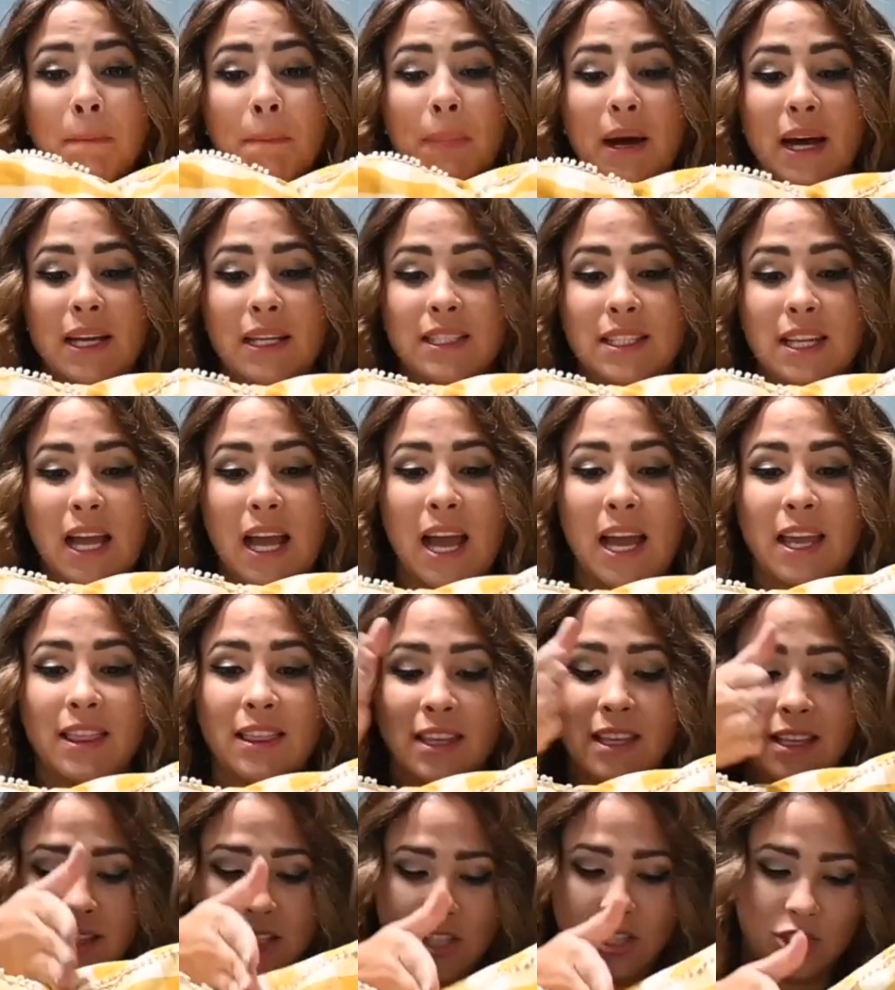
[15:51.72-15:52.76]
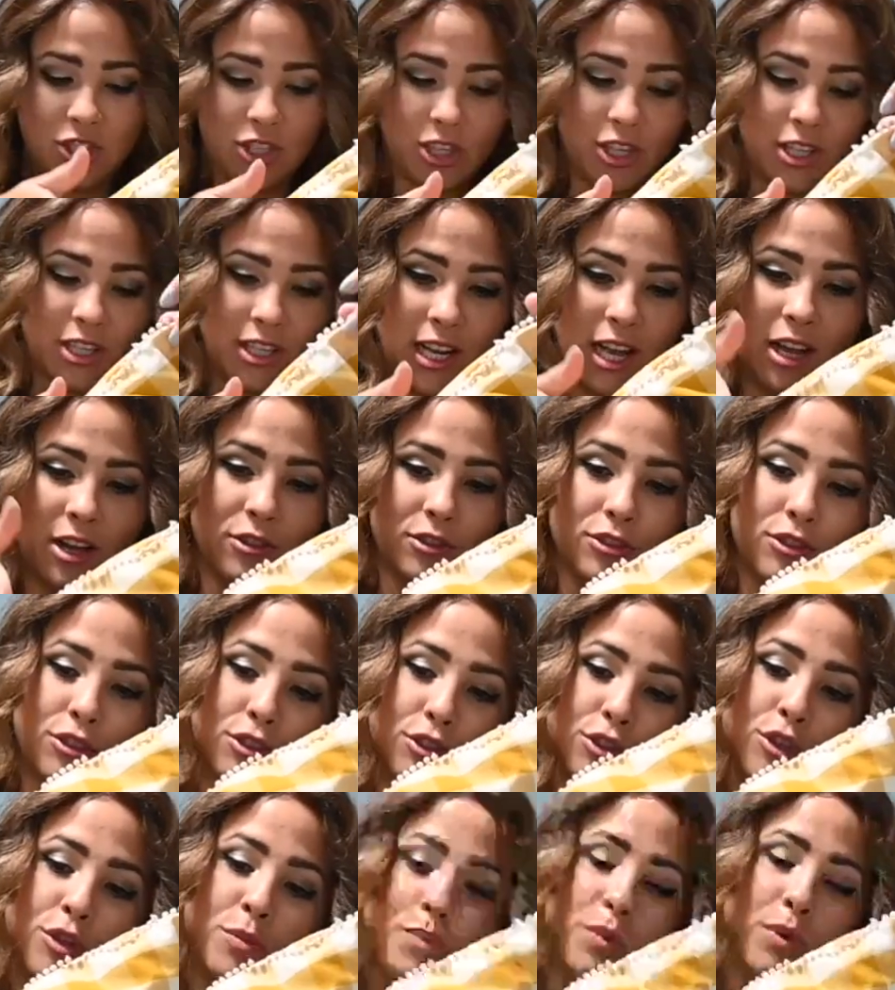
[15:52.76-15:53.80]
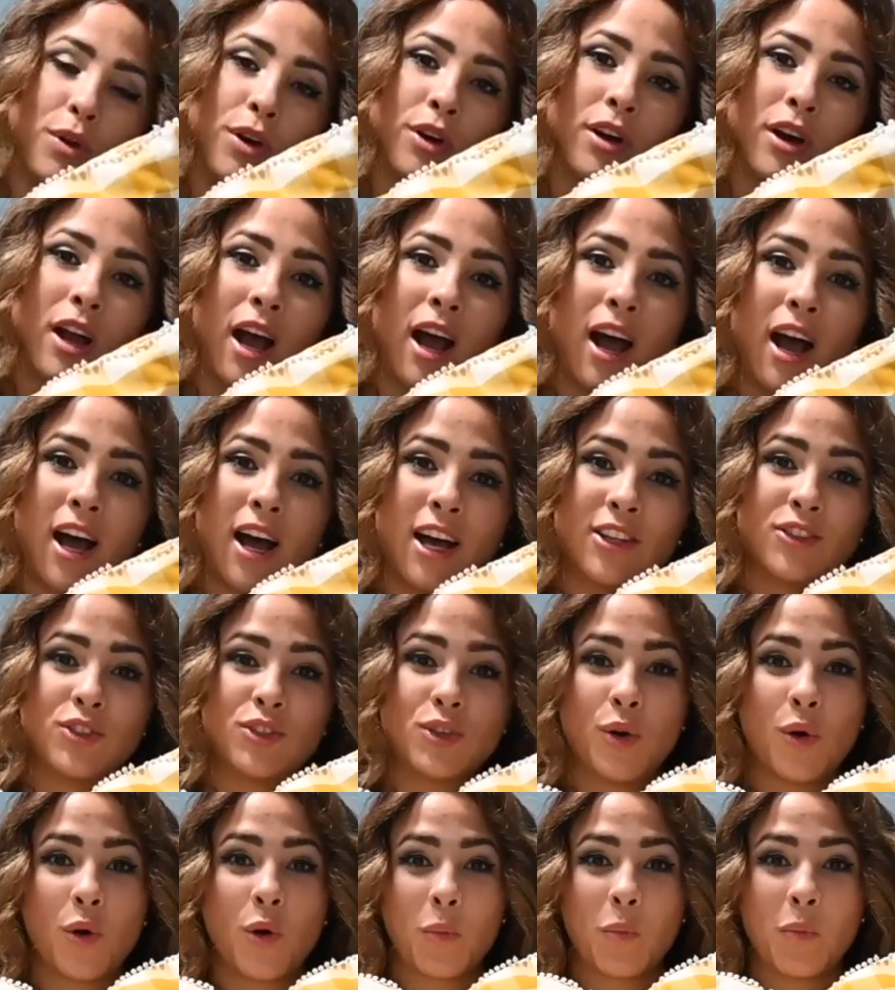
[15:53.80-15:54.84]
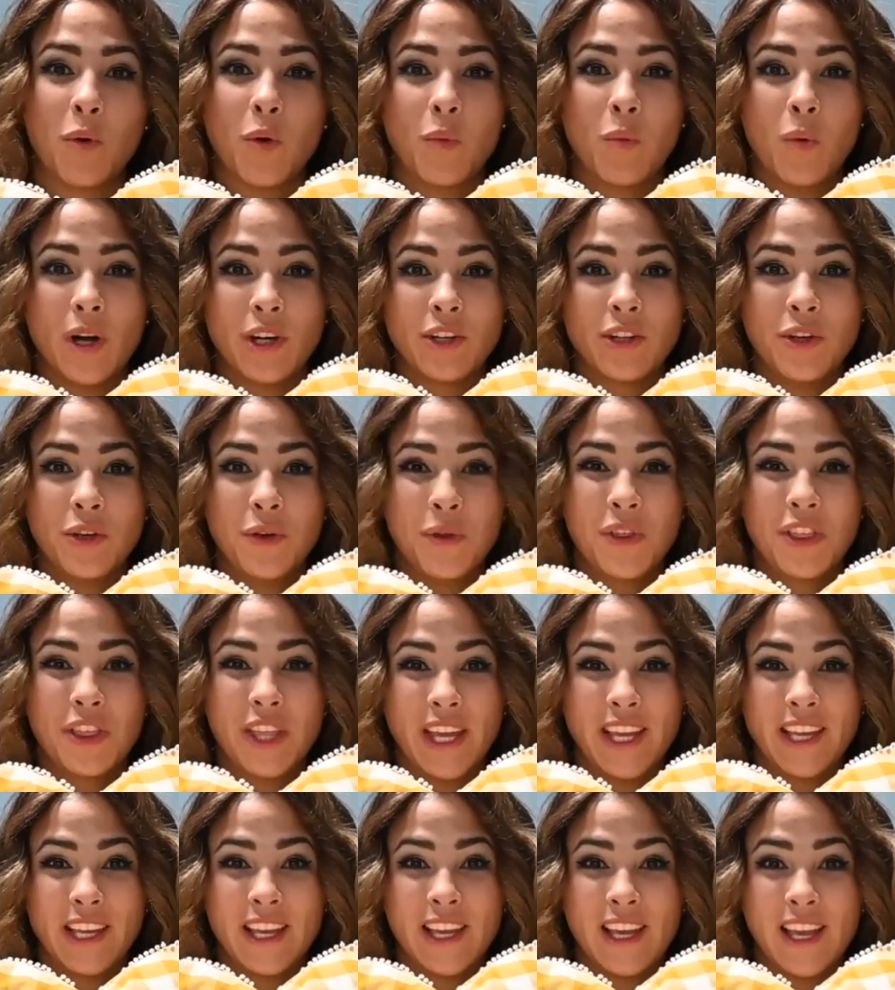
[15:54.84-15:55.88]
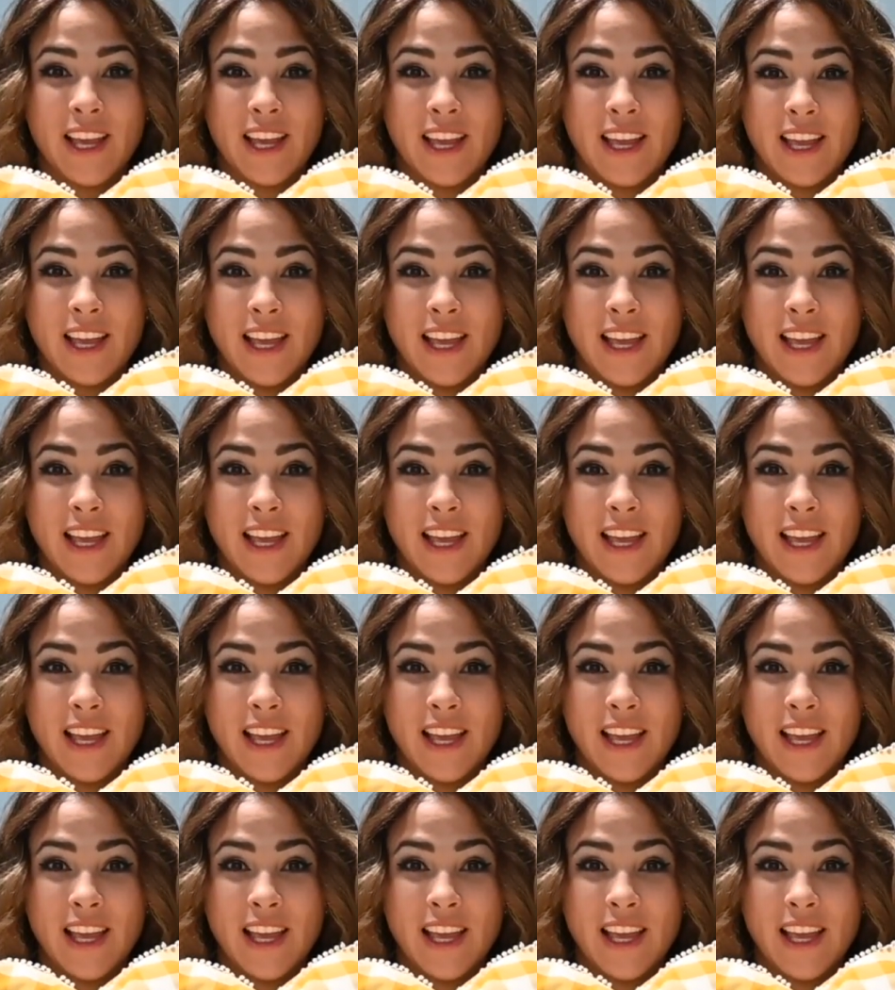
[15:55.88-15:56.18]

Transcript: But I think this turned out super adorable. What do you think?